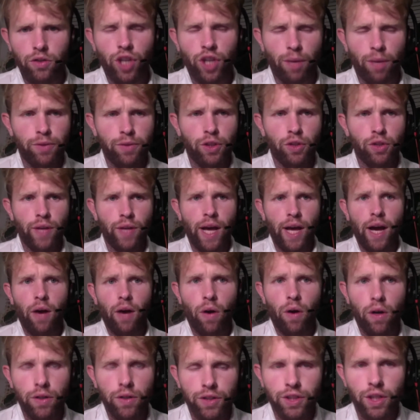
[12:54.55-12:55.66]
jump to now
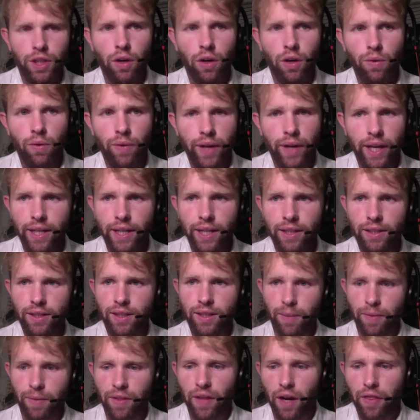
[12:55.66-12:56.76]
also is
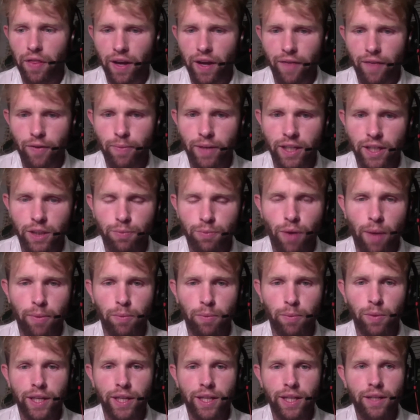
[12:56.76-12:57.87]
something that I think everybody's
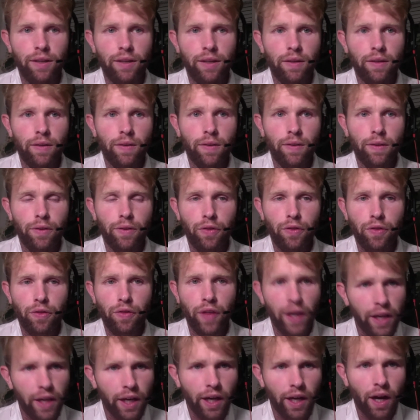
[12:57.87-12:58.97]
probably
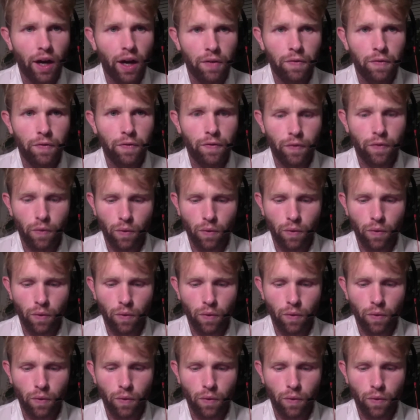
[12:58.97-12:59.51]
thinking of